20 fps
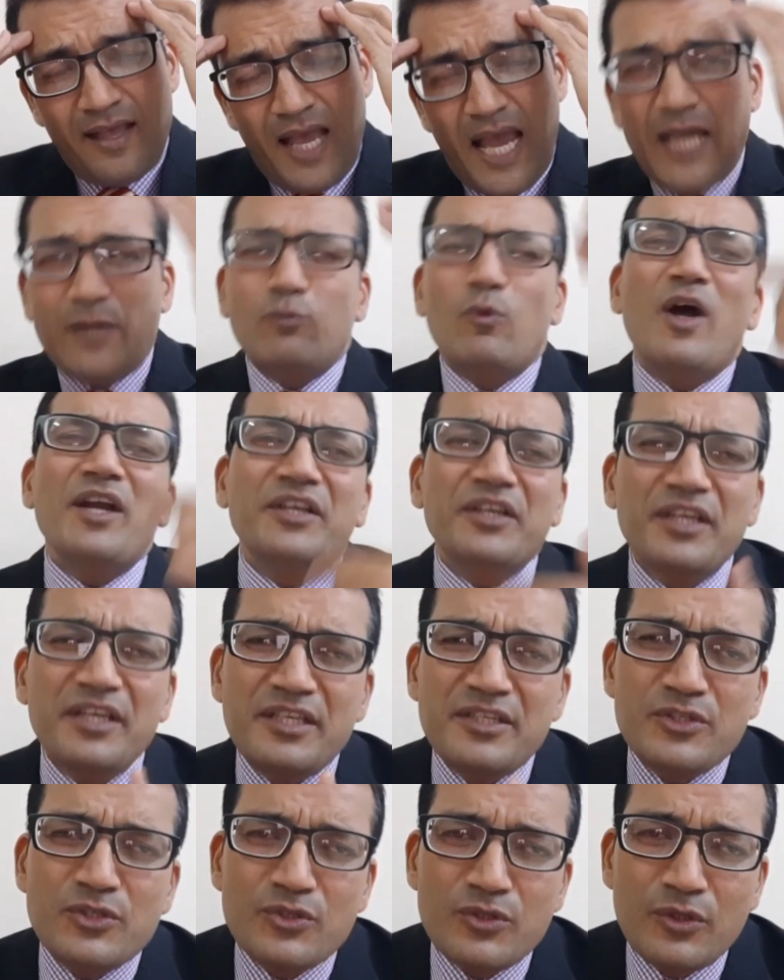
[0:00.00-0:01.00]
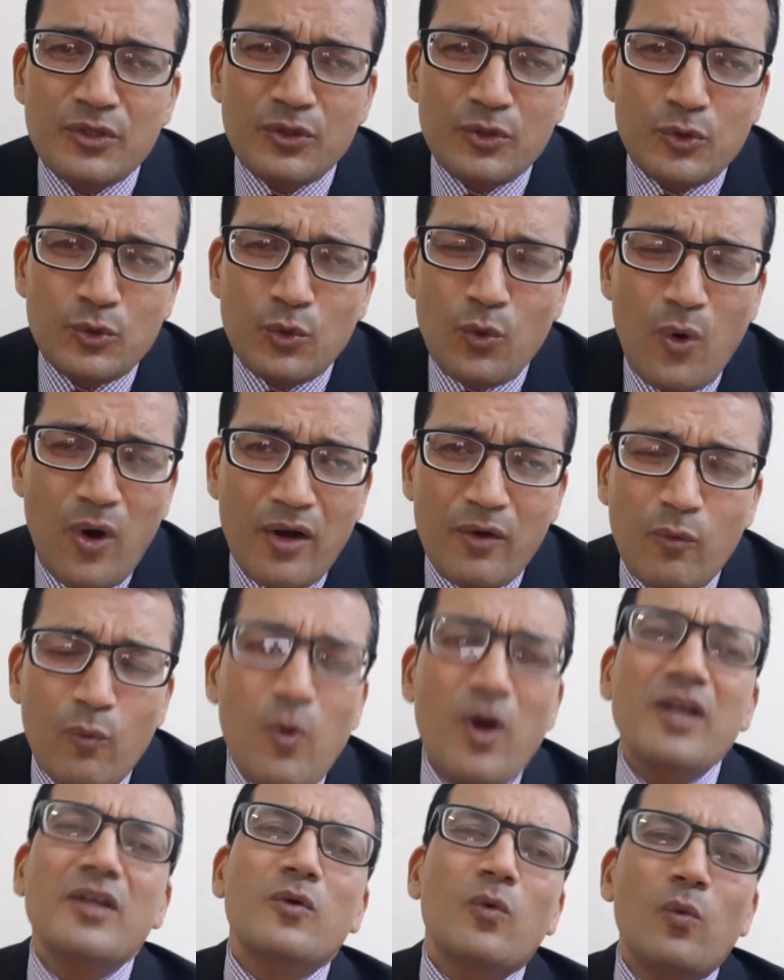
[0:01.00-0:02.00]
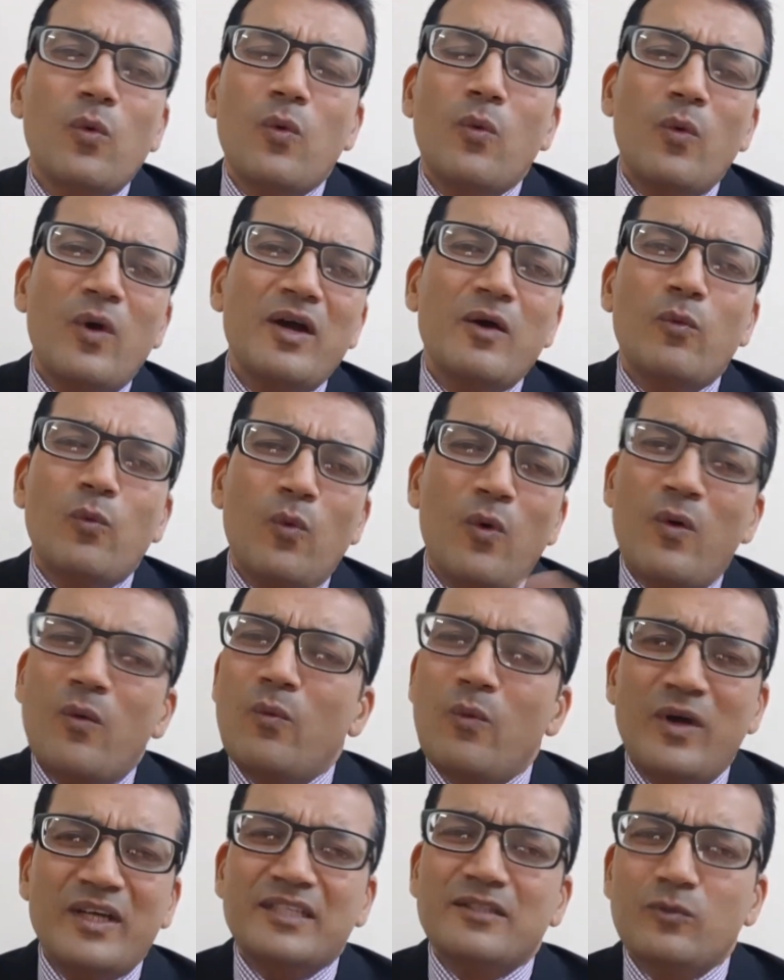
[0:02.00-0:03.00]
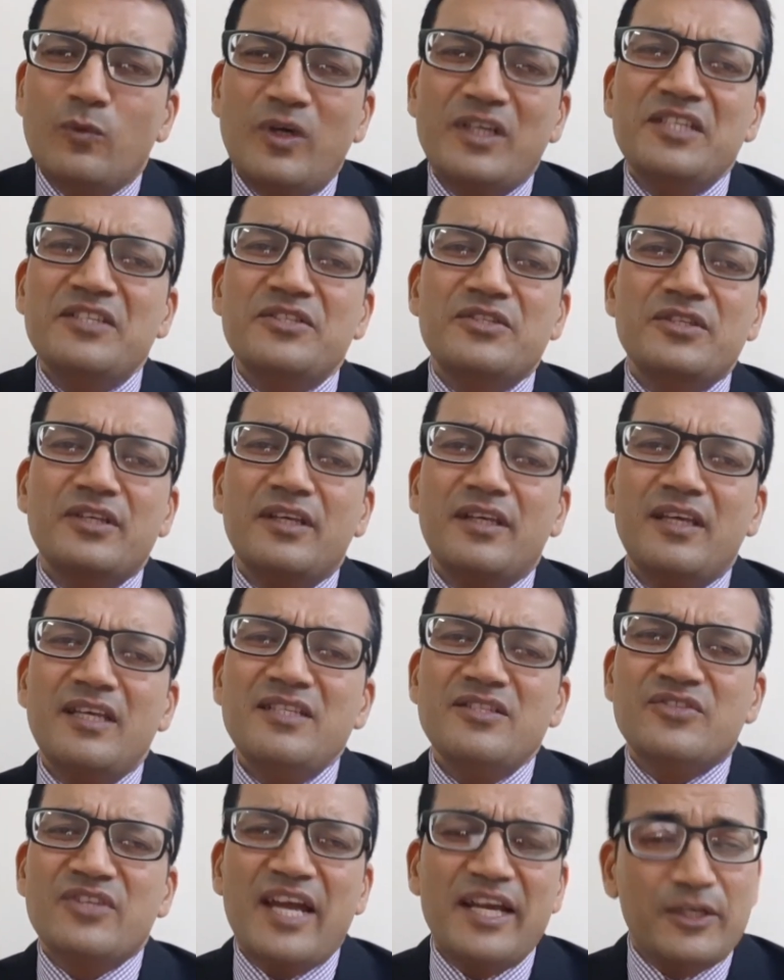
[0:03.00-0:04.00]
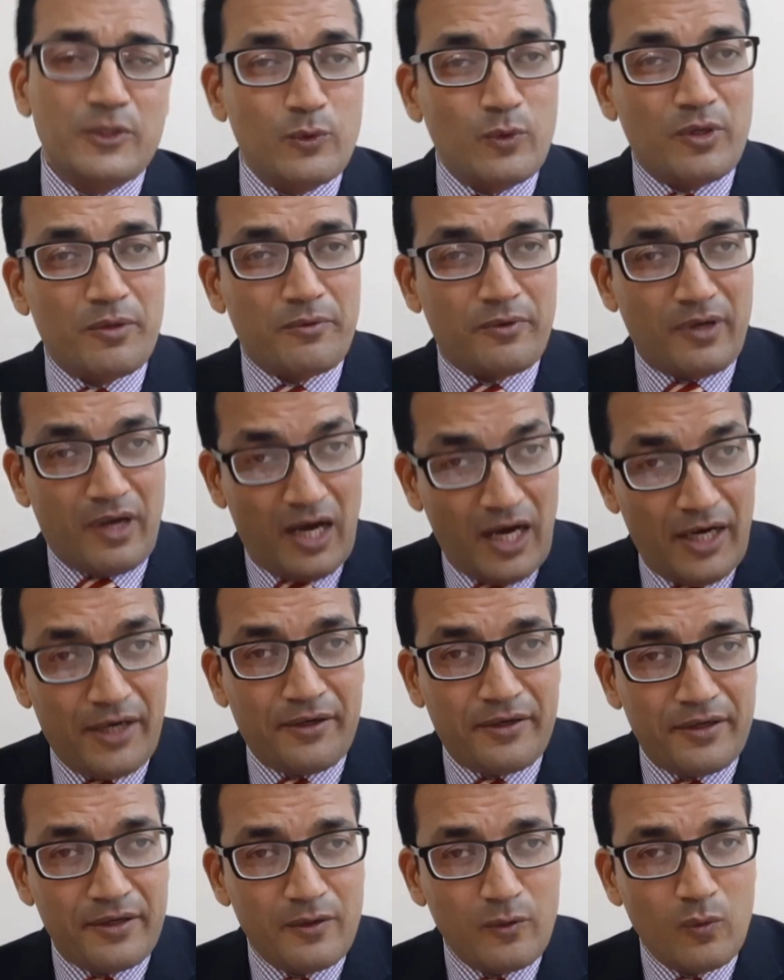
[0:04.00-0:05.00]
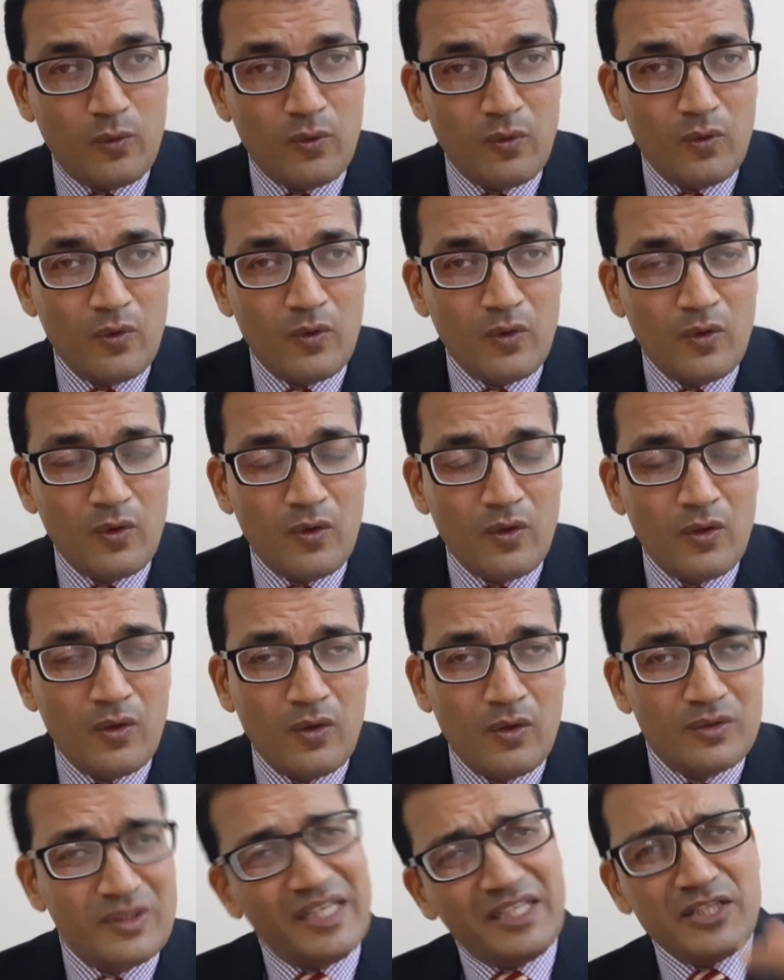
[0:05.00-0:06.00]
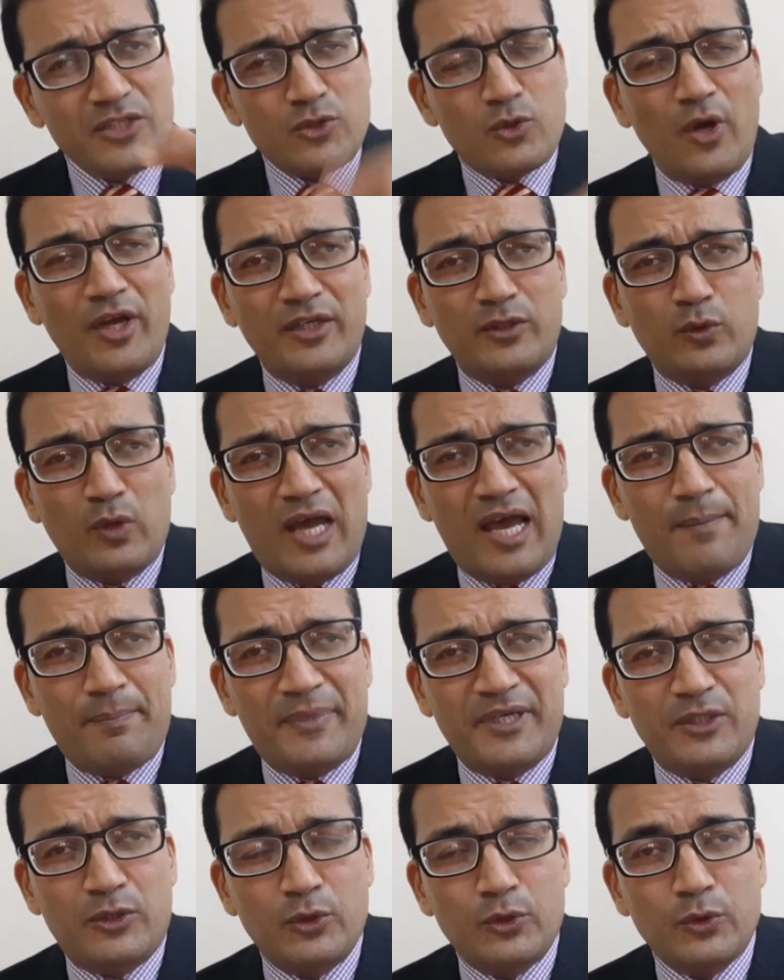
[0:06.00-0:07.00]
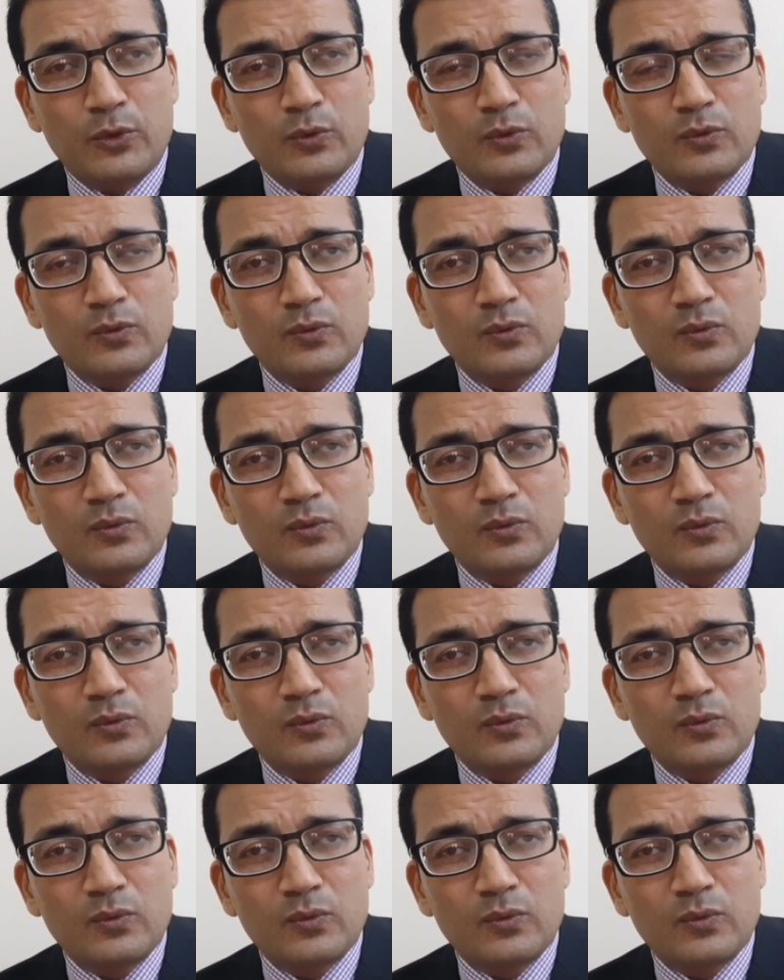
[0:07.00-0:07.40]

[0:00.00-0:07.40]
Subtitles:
And what is inside your heart that is going to happen to you?